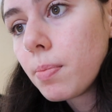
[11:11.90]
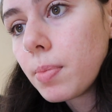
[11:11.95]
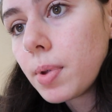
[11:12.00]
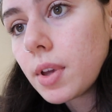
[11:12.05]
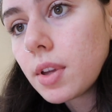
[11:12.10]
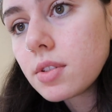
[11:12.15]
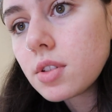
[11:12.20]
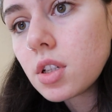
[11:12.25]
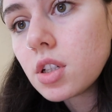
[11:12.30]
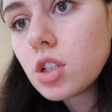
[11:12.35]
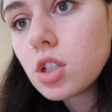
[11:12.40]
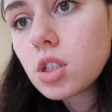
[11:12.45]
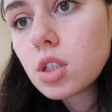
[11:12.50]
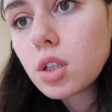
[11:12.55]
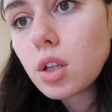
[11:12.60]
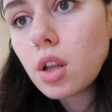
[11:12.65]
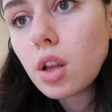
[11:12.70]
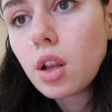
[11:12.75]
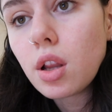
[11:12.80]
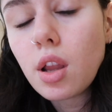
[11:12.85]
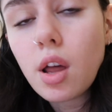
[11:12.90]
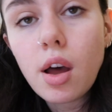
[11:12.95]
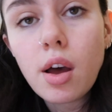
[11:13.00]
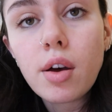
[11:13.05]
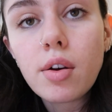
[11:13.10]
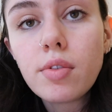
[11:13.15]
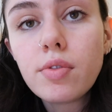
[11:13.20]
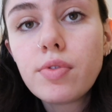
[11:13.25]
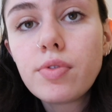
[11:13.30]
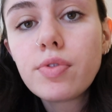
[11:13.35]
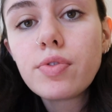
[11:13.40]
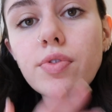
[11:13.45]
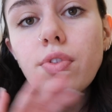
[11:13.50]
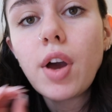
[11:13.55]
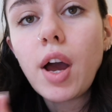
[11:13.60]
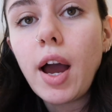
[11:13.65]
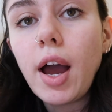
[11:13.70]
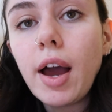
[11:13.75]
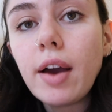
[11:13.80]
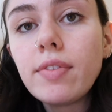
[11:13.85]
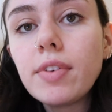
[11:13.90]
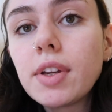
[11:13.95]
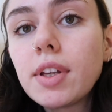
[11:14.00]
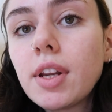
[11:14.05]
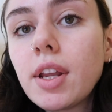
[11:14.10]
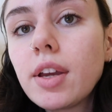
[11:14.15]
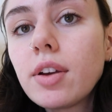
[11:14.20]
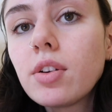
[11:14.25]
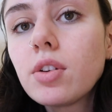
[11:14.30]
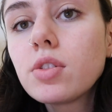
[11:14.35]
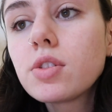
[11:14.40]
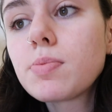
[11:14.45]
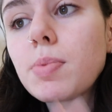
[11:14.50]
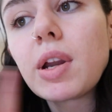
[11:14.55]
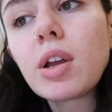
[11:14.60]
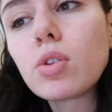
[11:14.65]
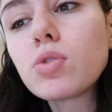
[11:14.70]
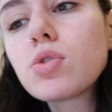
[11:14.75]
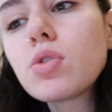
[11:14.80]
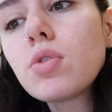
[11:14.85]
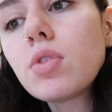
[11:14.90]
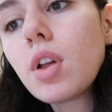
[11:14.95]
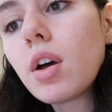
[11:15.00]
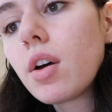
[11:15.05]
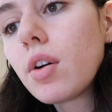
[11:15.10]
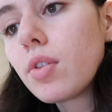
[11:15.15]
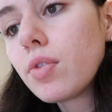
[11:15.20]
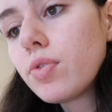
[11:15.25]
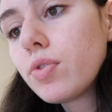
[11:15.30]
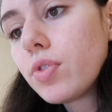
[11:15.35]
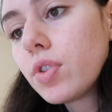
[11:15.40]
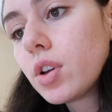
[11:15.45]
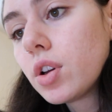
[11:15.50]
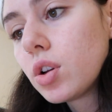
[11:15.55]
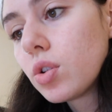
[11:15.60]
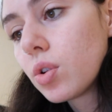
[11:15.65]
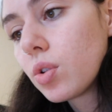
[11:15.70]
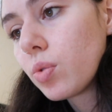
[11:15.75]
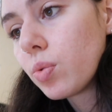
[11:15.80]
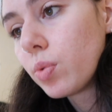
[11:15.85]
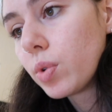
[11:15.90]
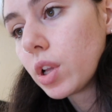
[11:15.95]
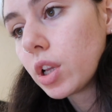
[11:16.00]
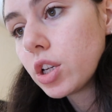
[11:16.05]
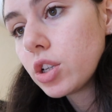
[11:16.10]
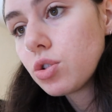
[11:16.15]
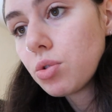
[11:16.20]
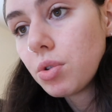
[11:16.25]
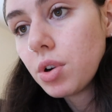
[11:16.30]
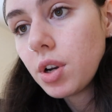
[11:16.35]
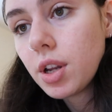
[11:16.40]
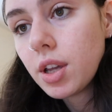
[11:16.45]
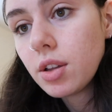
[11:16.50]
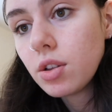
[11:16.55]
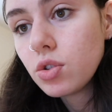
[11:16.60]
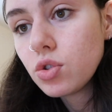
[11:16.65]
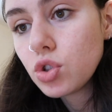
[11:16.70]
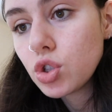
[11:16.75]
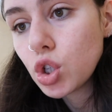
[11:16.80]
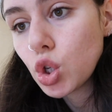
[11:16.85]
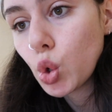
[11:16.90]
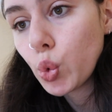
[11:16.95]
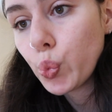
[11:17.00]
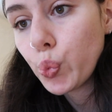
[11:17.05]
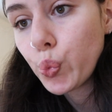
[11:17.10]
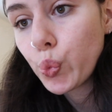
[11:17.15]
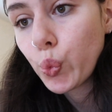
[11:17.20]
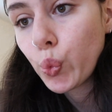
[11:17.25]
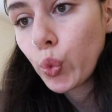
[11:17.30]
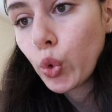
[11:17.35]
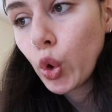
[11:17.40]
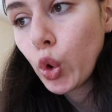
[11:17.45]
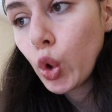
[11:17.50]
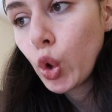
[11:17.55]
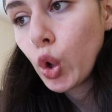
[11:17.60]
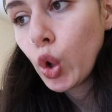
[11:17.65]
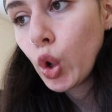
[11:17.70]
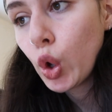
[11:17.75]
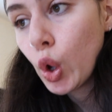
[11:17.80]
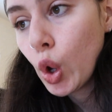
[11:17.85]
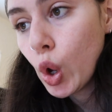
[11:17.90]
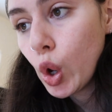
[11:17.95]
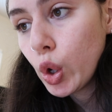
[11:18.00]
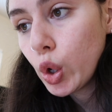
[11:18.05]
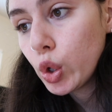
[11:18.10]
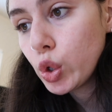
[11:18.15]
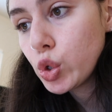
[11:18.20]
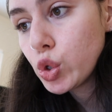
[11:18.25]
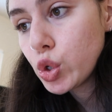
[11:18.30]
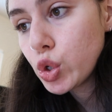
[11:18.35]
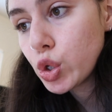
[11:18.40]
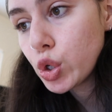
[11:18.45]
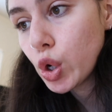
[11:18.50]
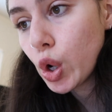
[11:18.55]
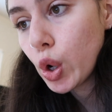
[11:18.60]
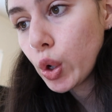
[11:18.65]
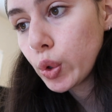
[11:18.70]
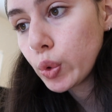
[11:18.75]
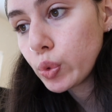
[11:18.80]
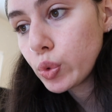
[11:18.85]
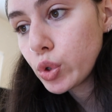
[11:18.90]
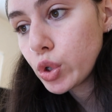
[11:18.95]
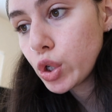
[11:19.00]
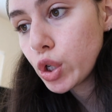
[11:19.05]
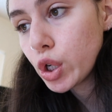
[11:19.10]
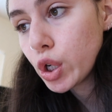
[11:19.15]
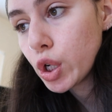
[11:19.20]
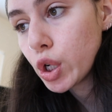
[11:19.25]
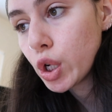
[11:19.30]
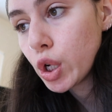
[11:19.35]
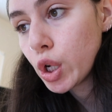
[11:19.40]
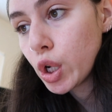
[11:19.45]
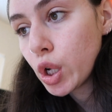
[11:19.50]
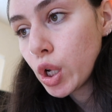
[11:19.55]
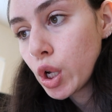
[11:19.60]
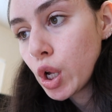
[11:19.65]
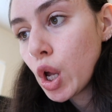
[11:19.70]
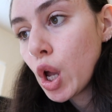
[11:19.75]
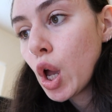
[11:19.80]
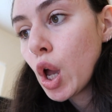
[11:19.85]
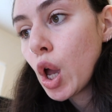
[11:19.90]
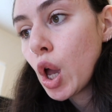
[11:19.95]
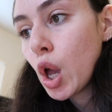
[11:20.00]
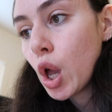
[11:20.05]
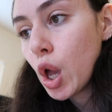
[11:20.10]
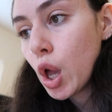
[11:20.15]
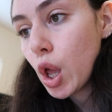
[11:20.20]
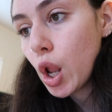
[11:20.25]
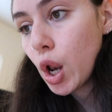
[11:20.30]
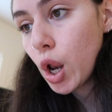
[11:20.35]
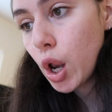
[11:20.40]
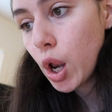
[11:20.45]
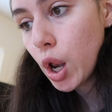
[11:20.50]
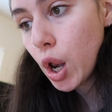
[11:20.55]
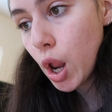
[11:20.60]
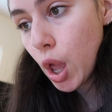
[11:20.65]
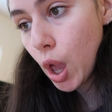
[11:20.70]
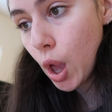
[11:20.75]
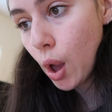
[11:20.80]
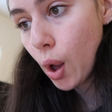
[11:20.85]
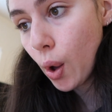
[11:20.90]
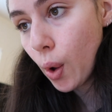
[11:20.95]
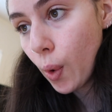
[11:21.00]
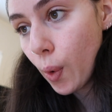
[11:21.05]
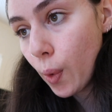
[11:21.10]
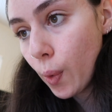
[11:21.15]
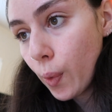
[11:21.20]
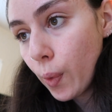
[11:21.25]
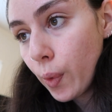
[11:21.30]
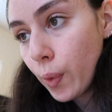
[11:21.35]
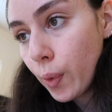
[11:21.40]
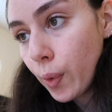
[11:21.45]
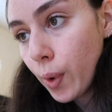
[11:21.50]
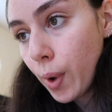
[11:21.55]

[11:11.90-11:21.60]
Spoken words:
Because I just love having nails, but I also love really short nails, so. I don't know.